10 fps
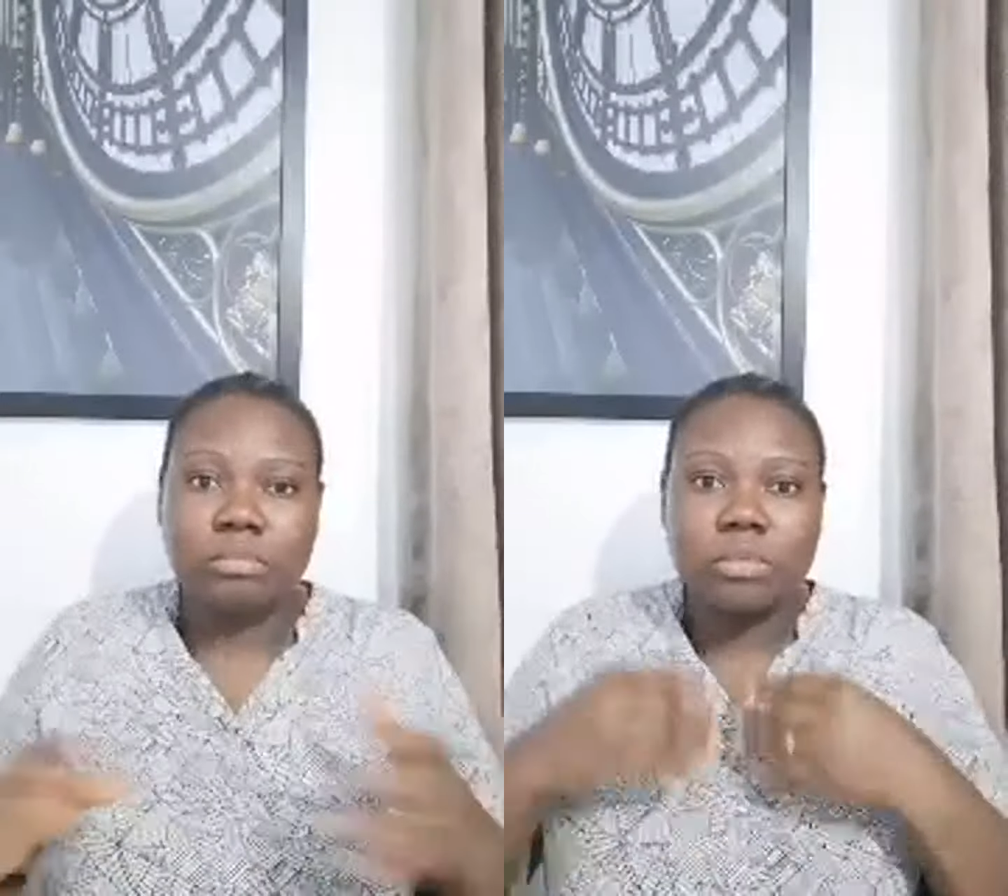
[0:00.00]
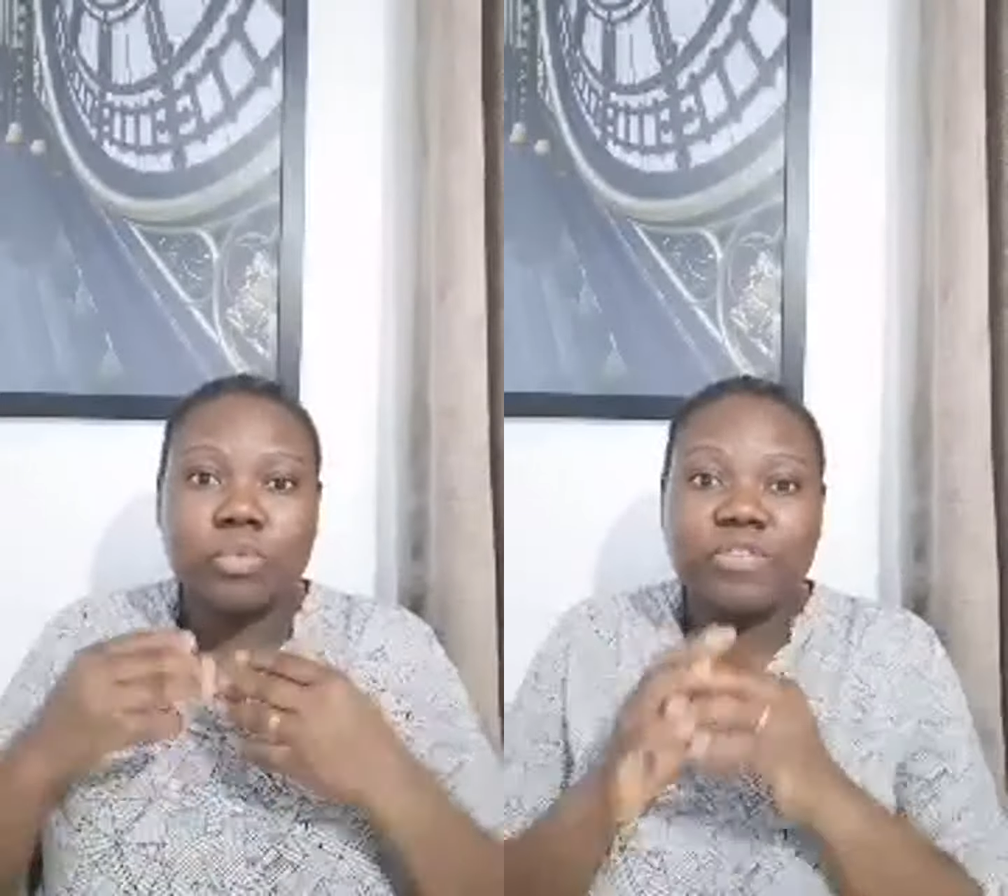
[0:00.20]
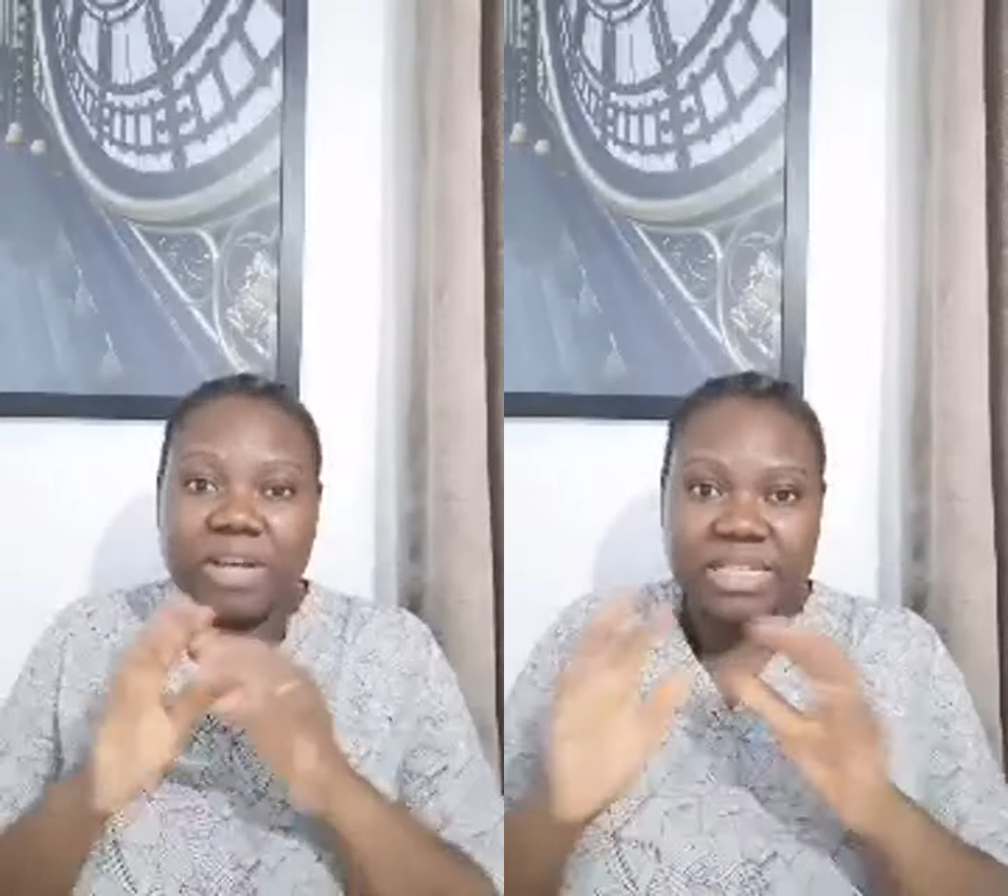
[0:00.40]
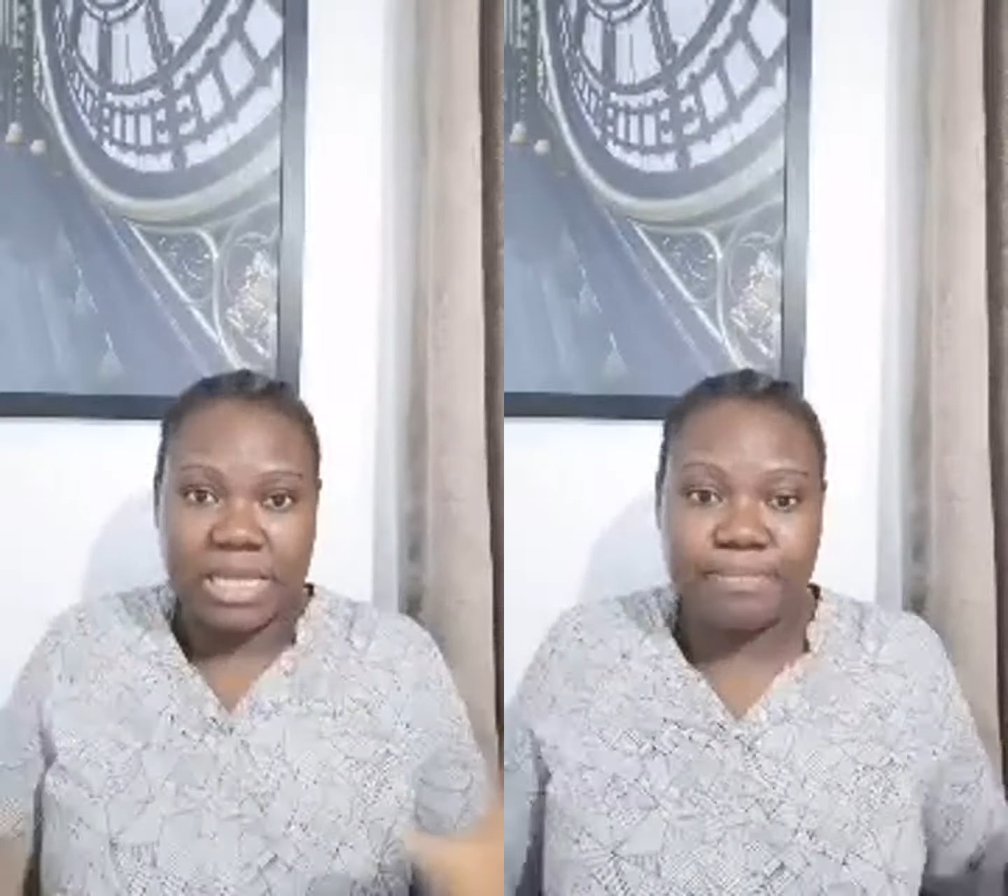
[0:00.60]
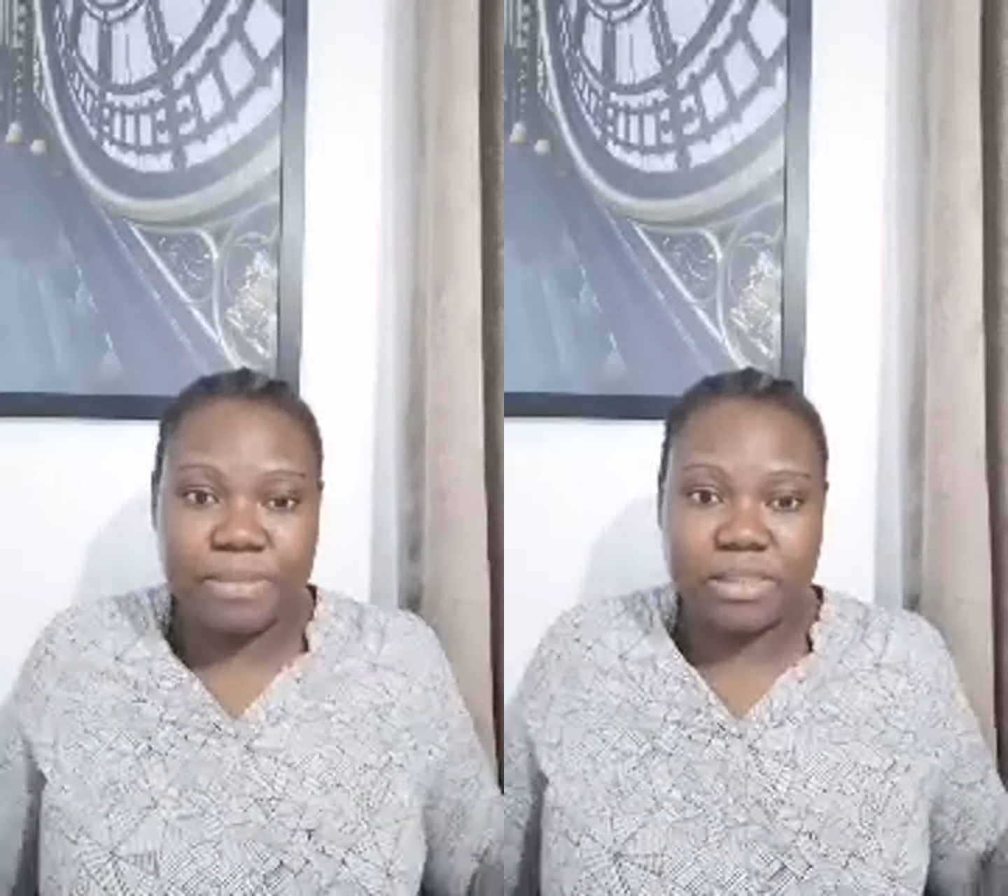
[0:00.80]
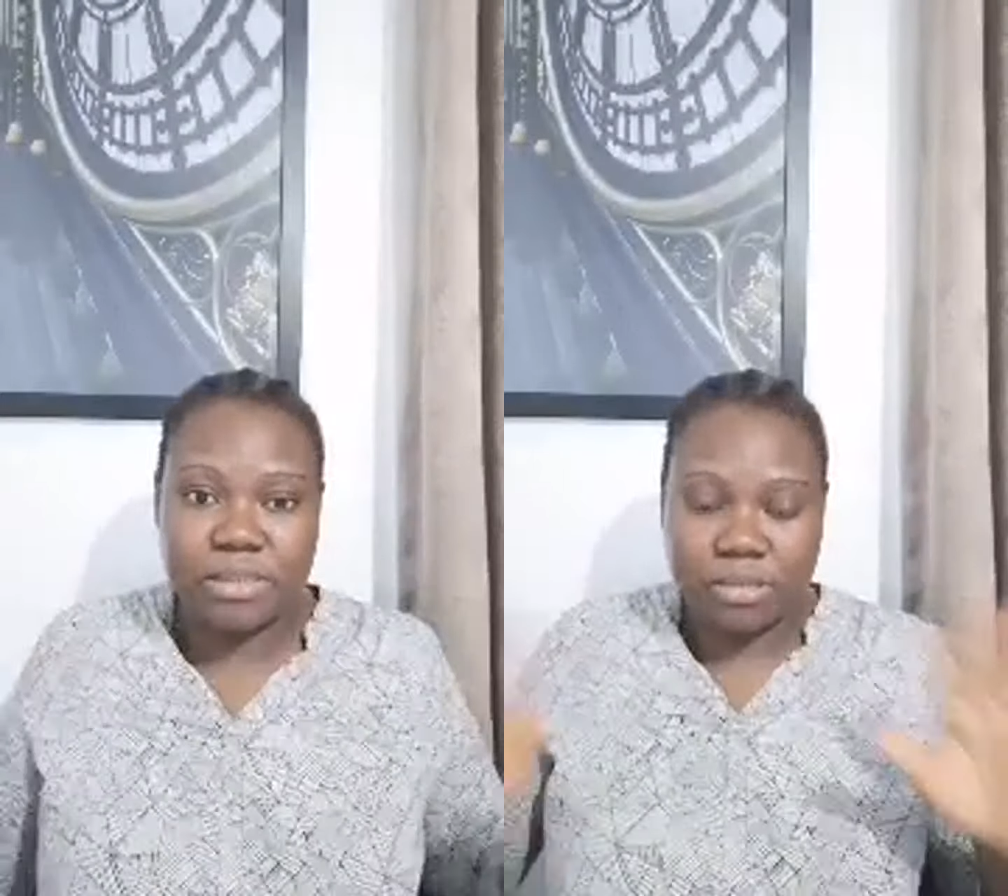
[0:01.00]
we've accepted it